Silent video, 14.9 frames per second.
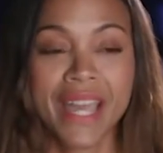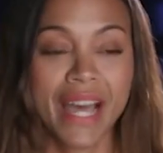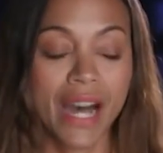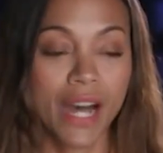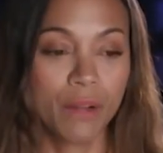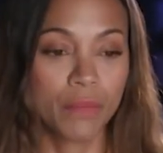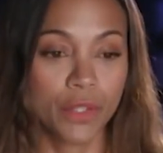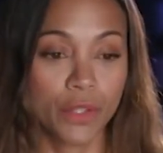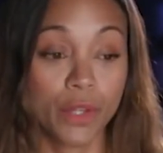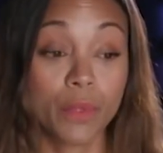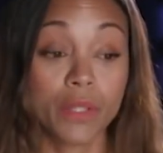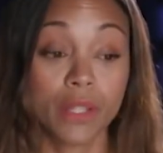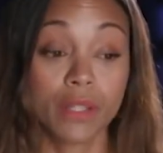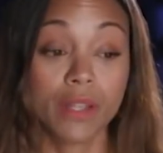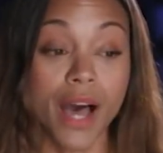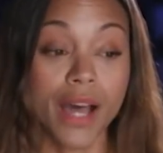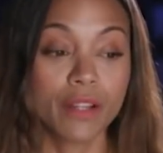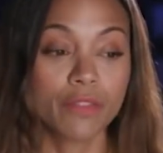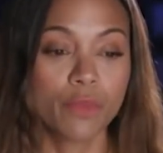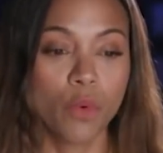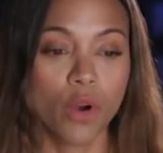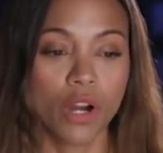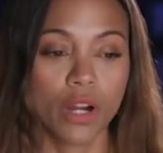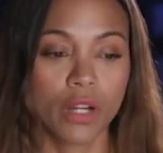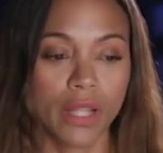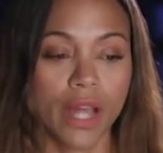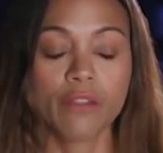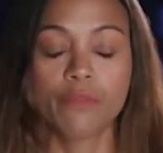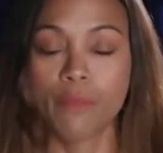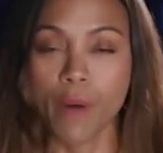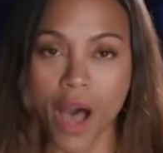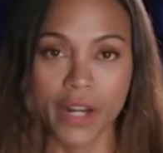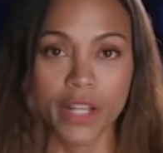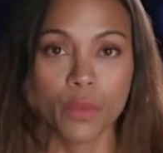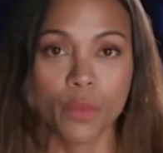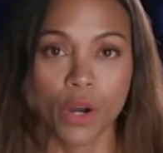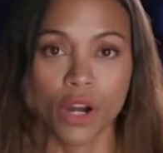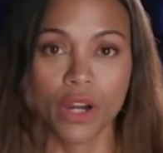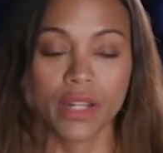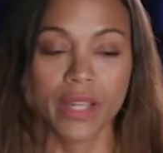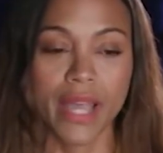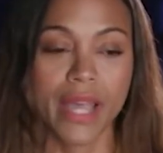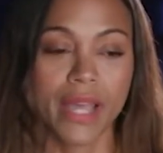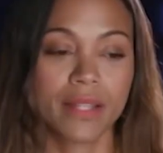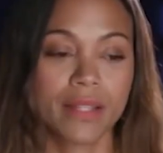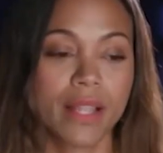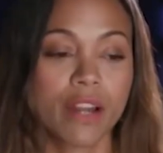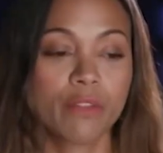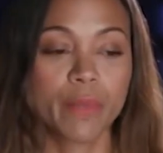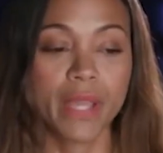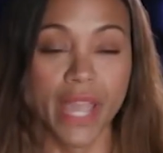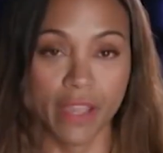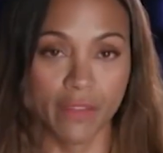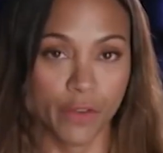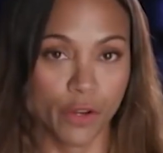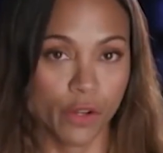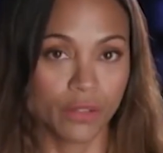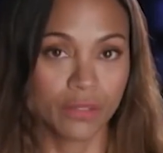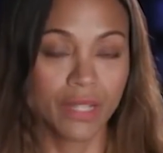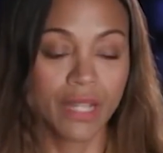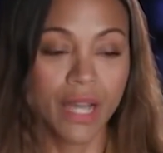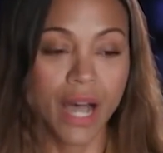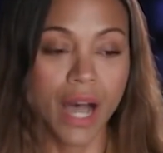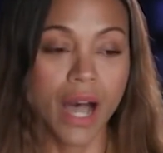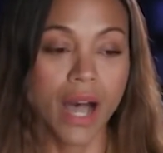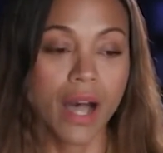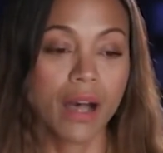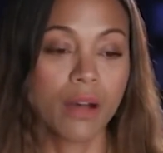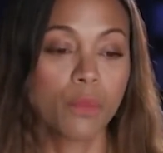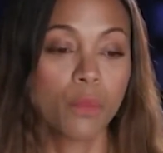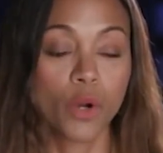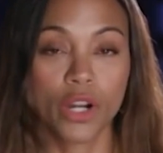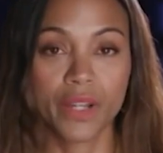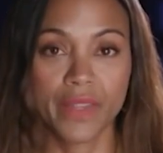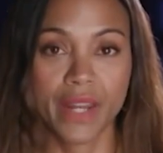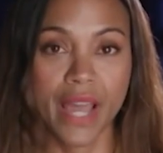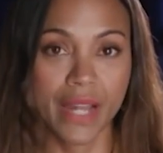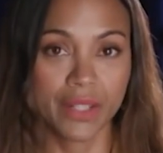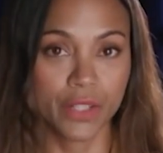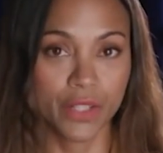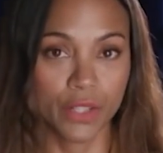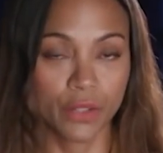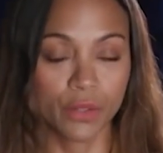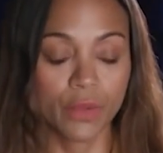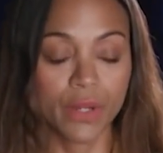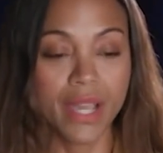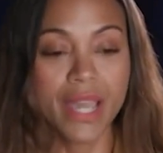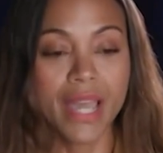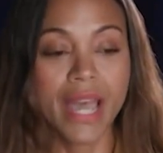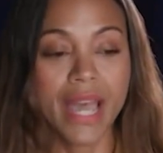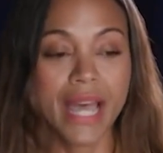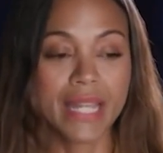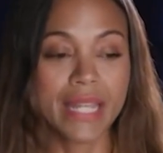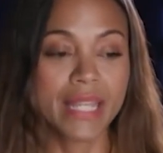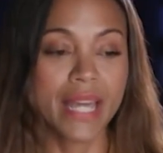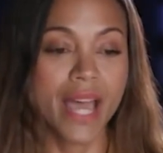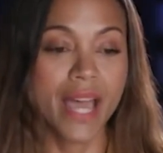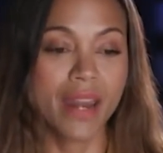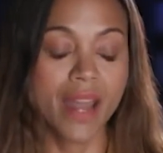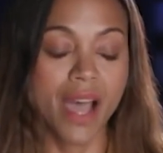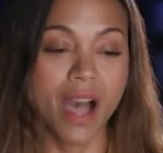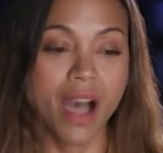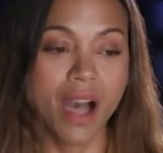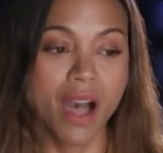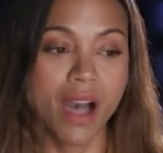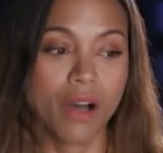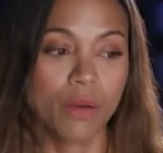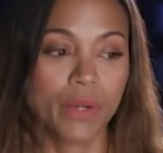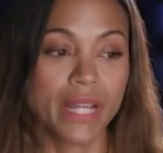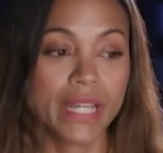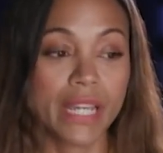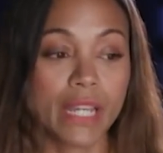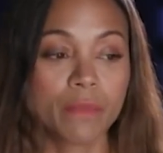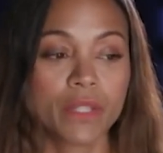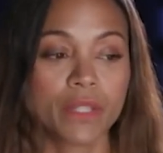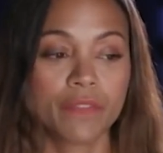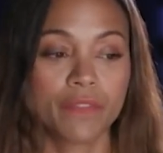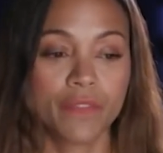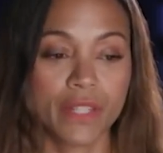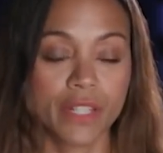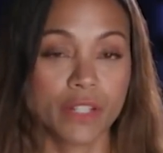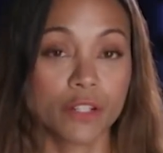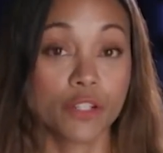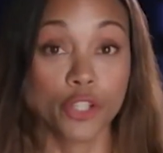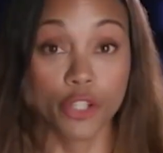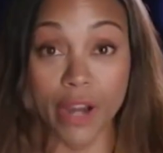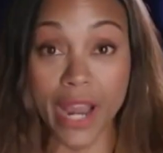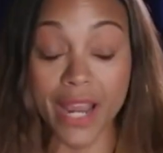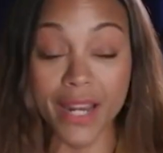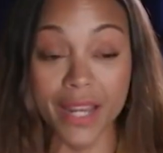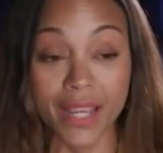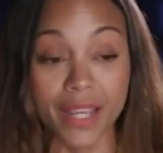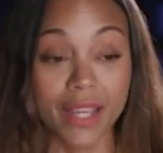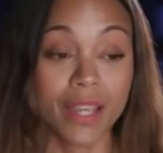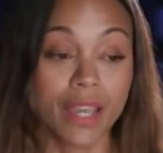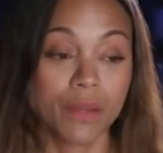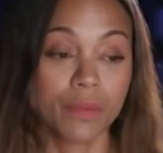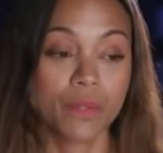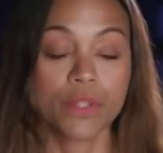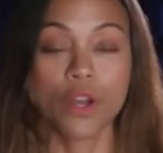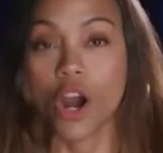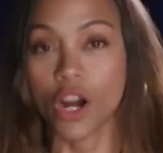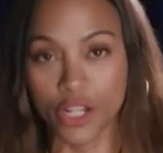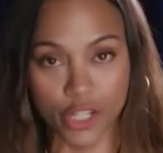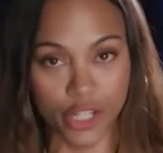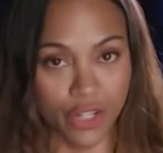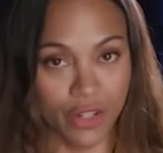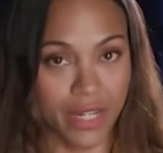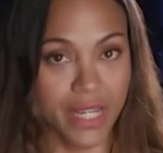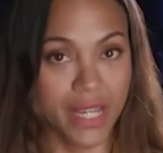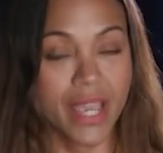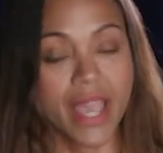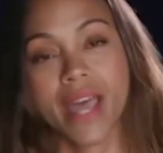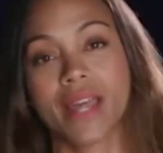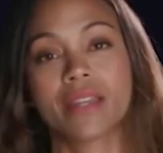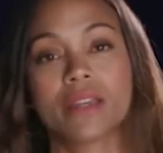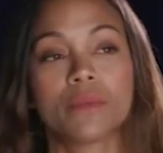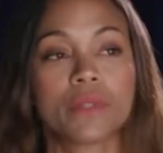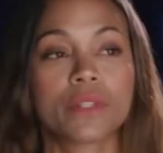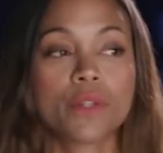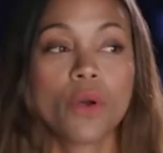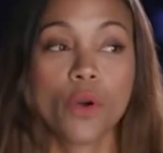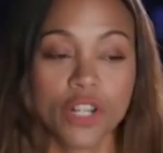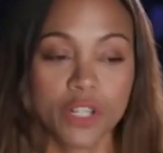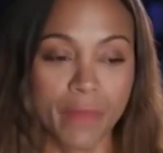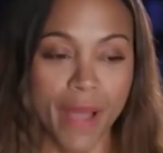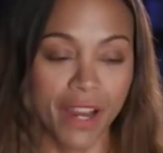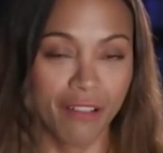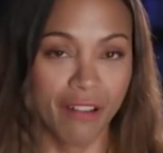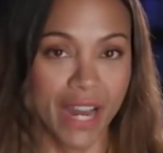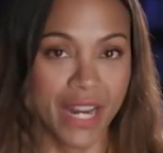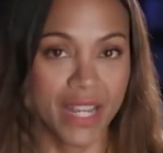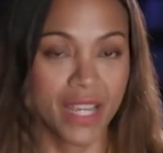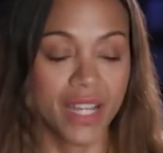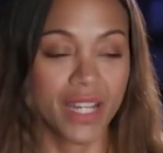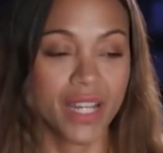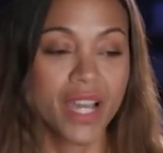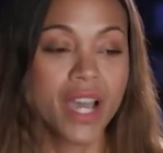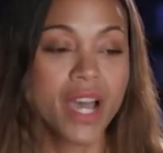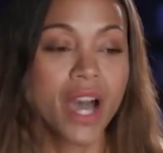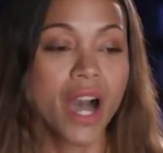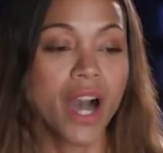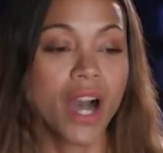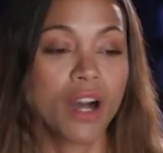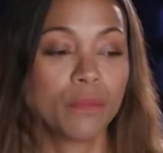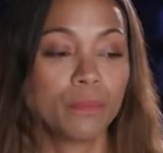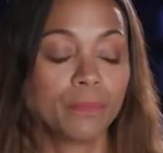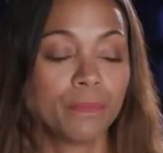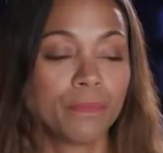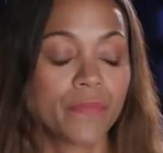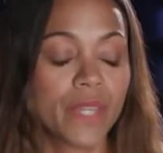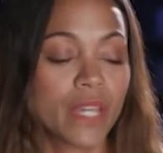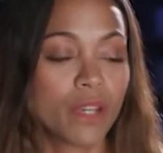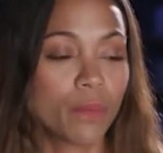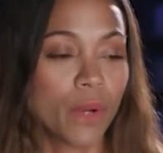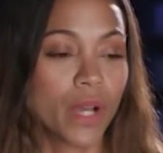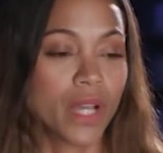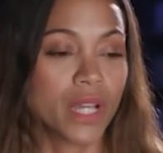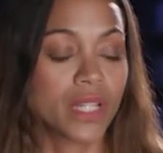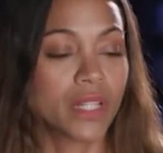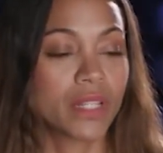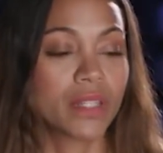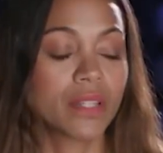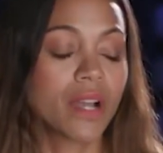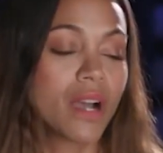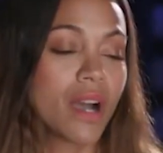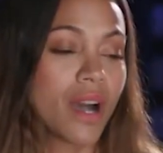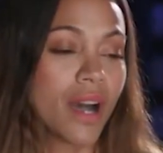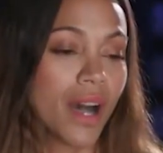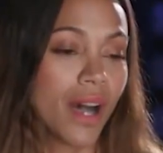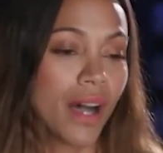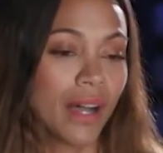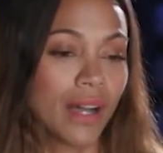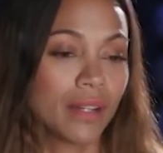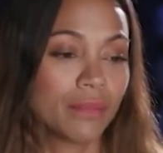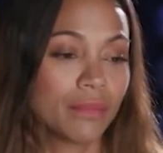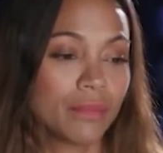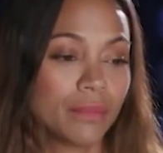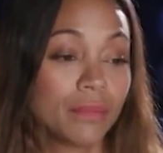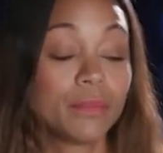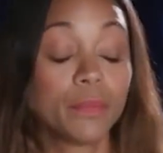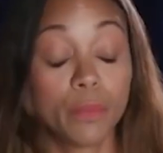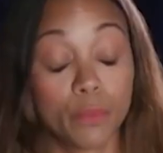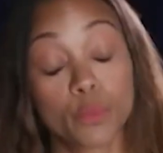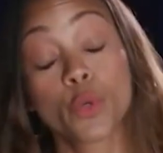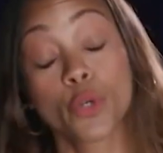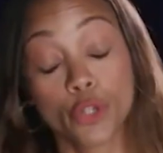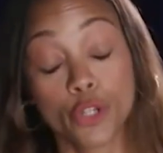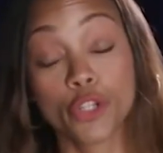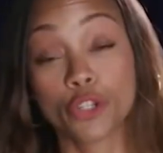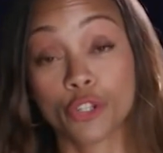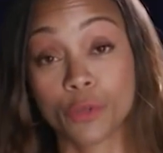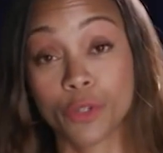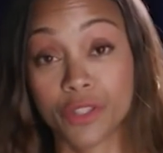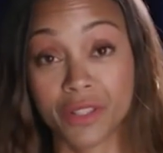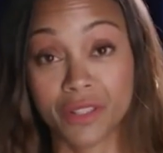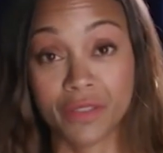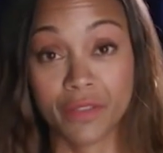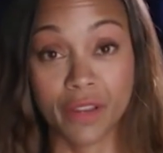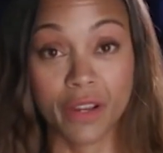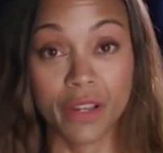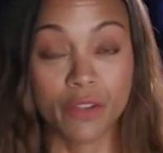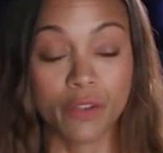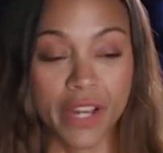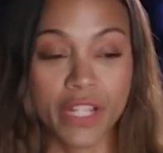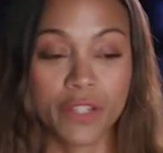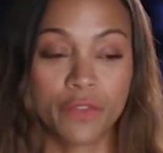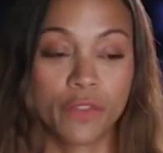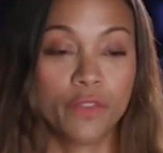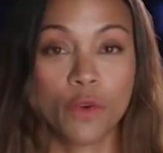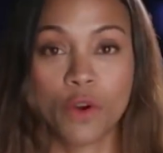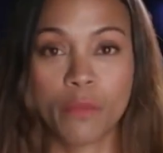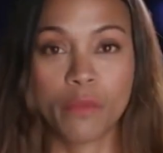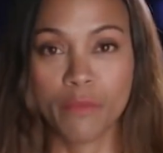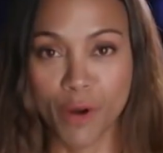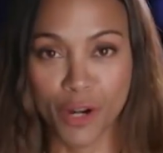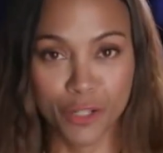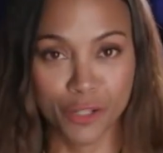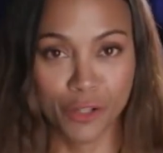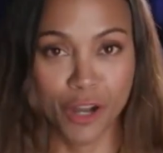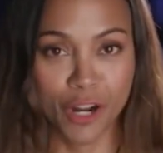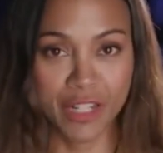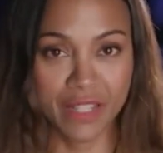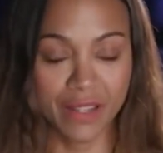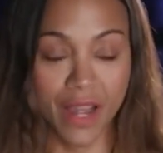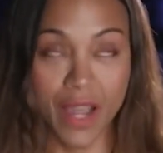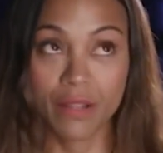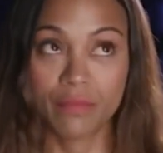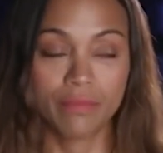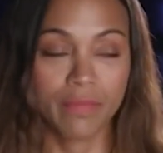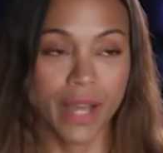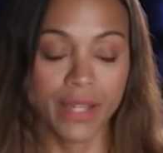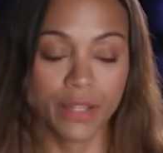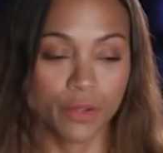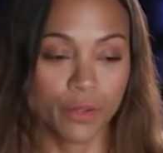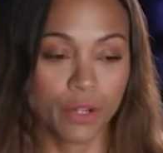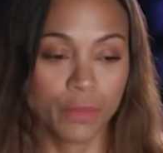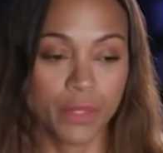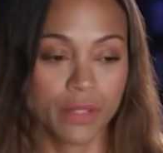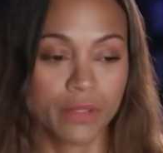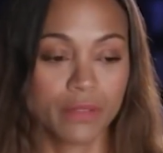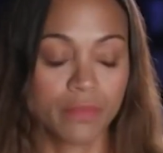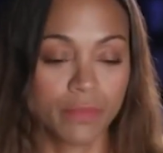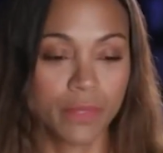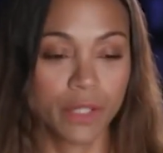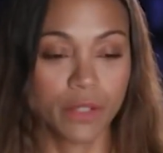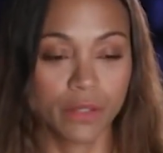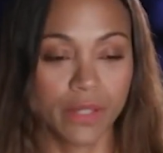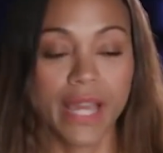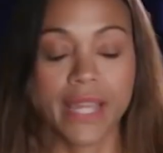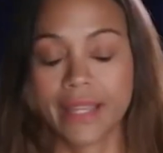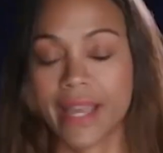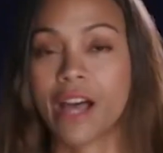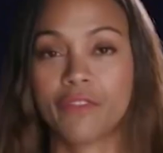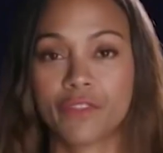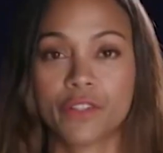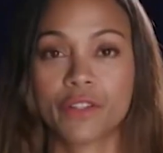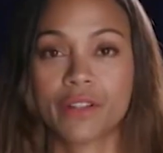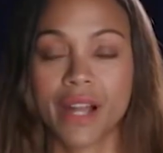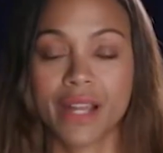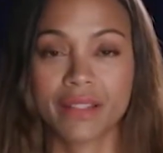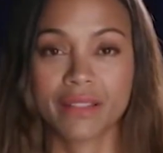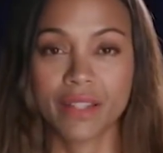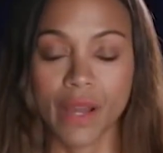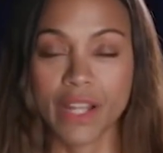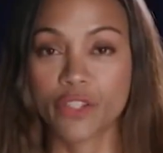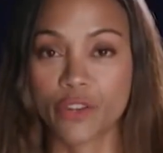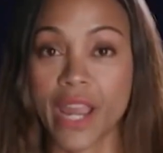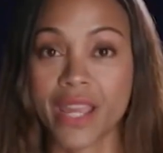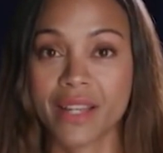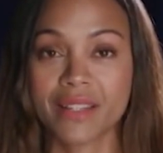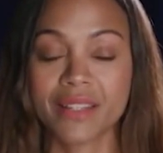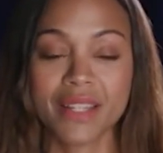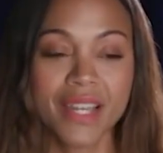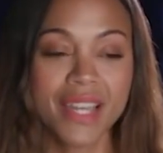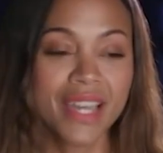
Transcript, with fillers: Um, so there was a lot of work, a lot of body work, and a lot of behavioral uh, work that I had to do. And then uh, when it came to physical training, it was archery and it was horseback riding. Um, it was uh, wushu, which is a very graceful form of martial arts that I, I grew up to like after I, you know, I trained.